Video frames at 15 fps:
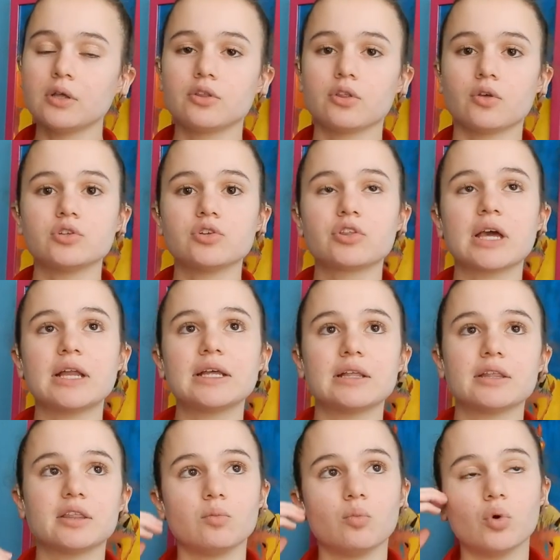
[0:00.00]
So it just kind of
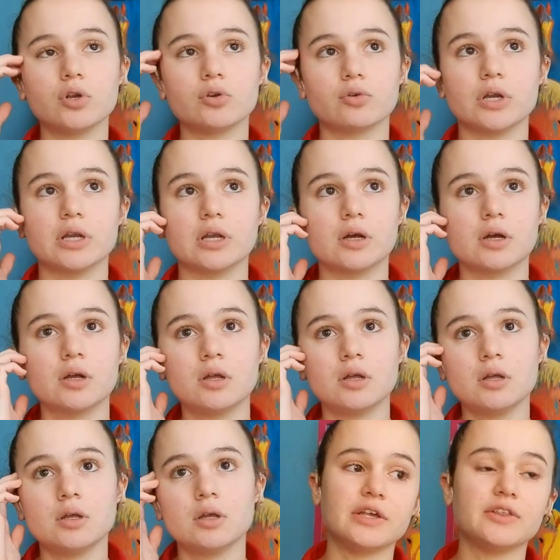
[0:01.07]
gets them wondering
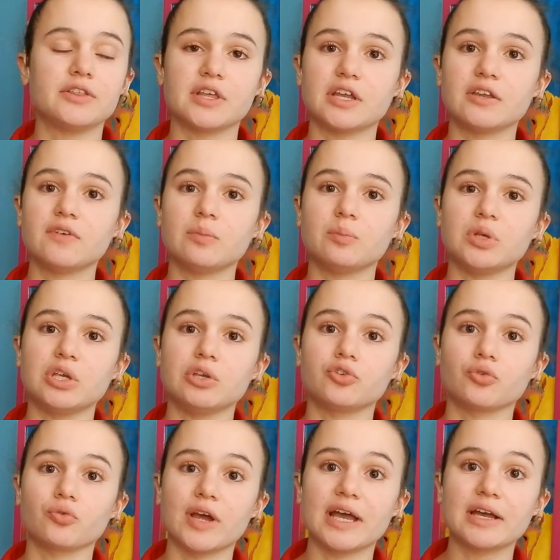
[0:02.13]
instead of it being
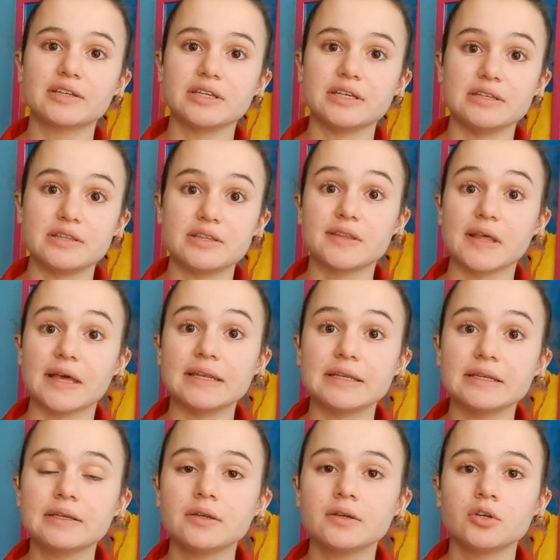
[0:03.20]
direct and
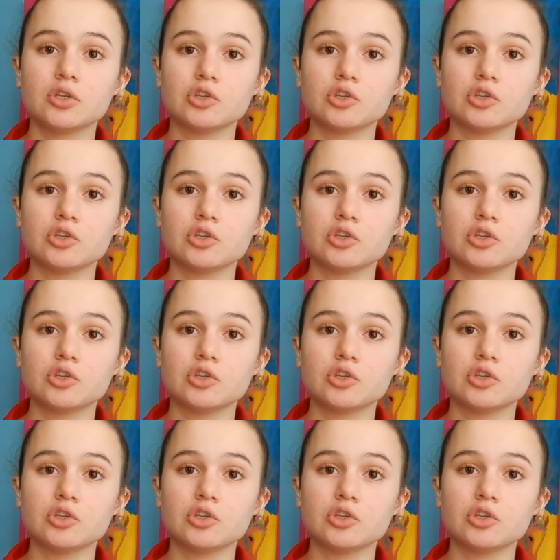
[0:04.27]
sudden,